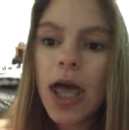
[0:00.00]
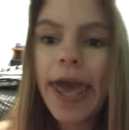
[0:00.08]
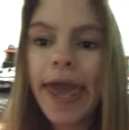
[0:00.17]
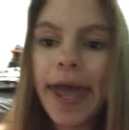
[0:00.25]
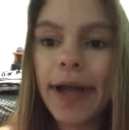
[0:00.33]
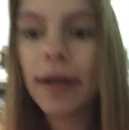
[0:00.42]

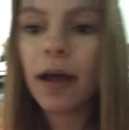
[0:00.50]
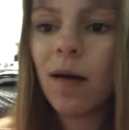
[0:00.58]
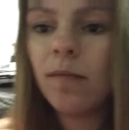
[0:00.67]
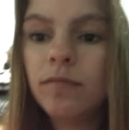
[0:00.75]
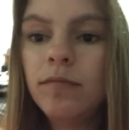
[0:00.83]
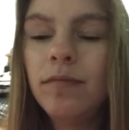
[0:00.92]
And,
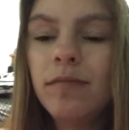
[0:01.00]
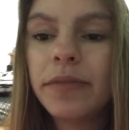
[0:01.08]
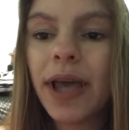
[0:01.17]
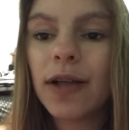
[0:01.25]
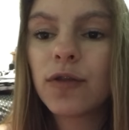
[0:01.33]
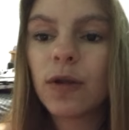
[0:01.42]

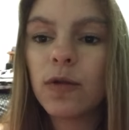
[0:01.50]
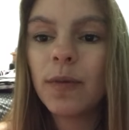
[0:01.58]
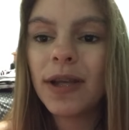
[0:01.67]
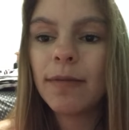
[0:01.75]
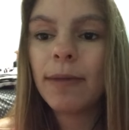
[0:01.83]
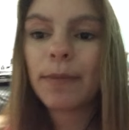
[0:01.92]
yeah. So those are
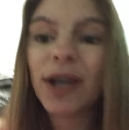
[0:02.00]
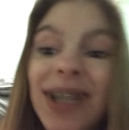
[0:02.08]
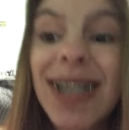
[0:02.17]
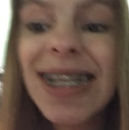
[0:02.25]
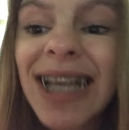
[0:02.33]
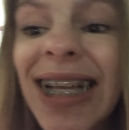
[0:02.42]
basically my
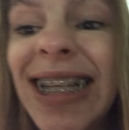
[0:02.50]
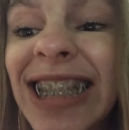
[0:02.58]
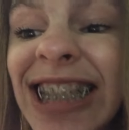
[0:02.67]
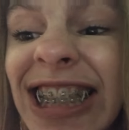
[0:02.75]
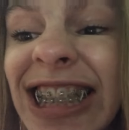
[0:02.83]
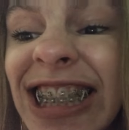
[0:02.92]
braces.
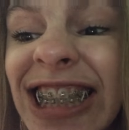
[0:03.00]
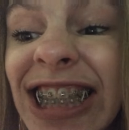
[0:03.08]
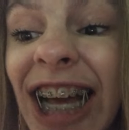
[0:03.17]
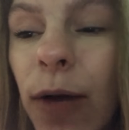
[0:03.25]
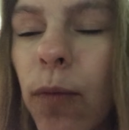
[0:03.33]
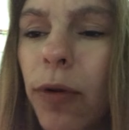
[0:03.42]

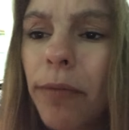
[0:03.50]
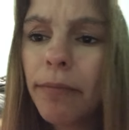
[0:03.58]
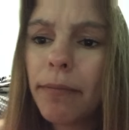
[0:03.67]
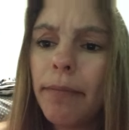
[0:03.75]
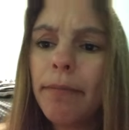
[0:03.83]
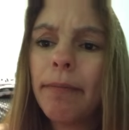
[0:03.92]
I don't
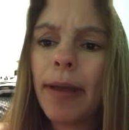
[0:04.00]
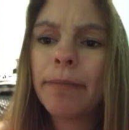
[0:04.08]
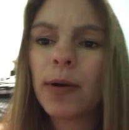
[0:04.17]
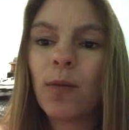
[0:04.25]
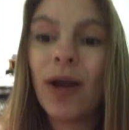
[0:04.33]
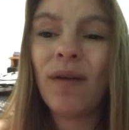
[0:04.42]

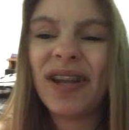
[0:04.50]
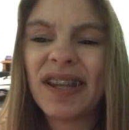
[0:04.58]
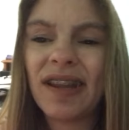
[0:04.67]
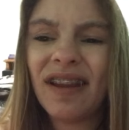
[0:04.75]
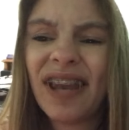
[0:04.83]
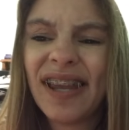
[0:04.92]
remember when I went
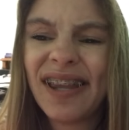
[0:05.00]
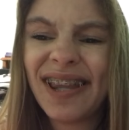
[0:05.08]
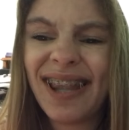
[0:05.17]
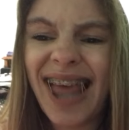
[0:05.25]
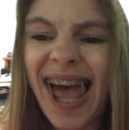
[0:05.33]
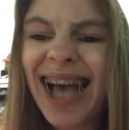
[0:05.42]
to the
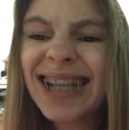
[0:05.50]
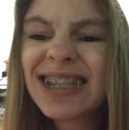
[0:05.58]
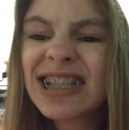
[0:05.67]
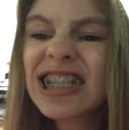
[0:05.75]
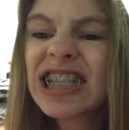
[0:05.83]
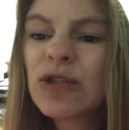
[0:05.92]
dentist
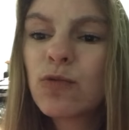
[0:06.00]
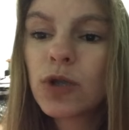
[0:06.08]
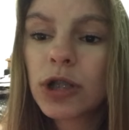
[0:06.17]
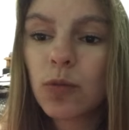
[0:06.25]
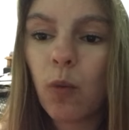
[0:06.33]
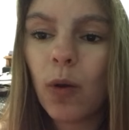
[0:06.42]
last. It
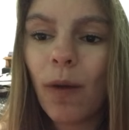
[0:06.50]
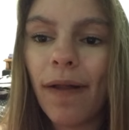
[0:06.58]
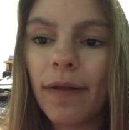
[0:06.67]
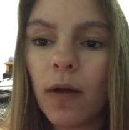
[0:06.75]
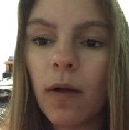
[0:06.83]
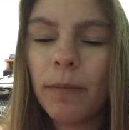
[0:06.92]
was quite a
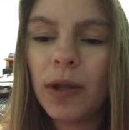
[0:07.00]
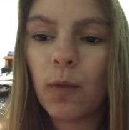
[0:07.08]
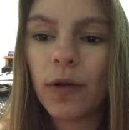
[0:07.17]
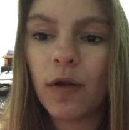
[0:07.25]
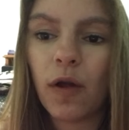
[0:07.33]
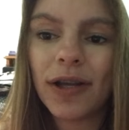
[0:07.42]
while ago. I mean, the
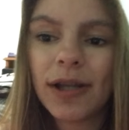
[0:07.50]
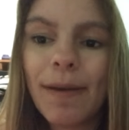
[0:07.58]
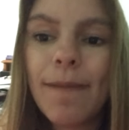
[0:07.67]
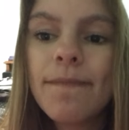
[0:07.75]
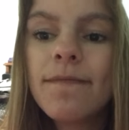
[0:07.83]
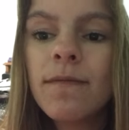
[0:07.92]
orthodontist, I
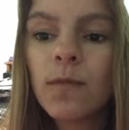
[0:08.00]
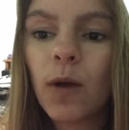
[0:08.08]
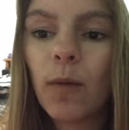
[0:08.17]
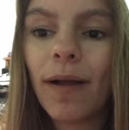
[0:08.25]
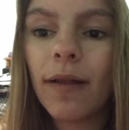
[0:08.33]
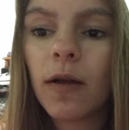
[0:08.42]
meant
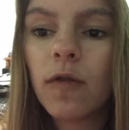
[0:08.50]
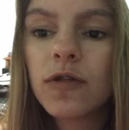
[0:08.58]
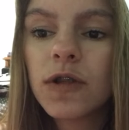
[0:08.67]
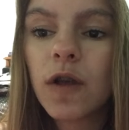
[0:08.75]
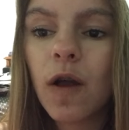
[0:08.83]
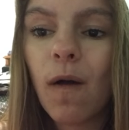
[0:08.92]
quite a while ago.
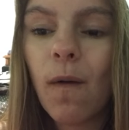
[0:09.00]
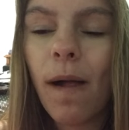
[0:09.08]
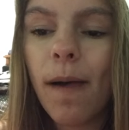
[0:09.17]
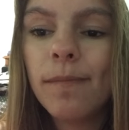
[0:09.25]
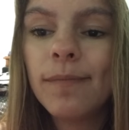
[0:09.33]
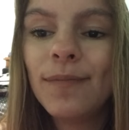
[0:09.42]
So,
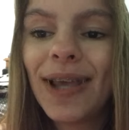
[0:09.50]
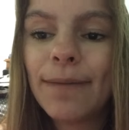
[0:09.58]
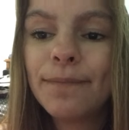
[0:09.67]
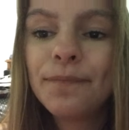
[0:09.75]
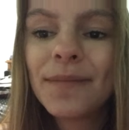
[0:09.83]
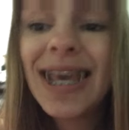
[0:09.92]
yeah.
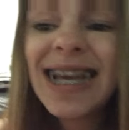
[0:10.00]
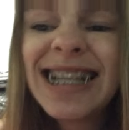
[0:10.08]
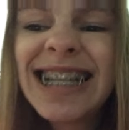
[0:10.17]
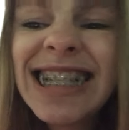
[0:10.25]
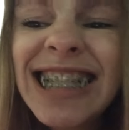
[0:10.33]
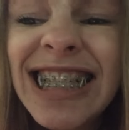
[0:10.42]

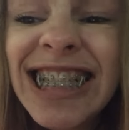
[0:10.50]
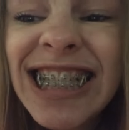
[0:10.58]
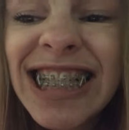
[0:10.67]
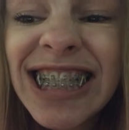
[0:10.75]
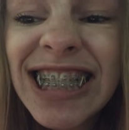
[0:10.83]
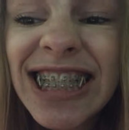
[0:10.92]

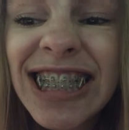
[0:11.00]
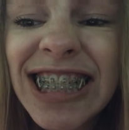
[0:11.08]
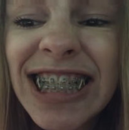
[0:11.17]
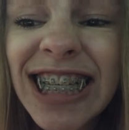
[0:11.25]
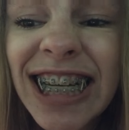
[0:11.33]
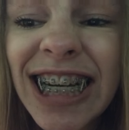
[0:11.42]

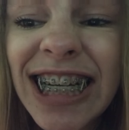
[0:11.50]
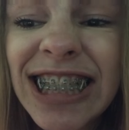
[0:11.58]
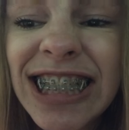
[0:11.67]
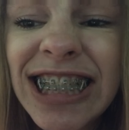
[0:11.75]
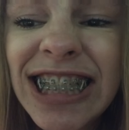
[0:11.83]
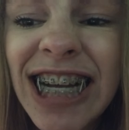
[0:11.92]
Here they are.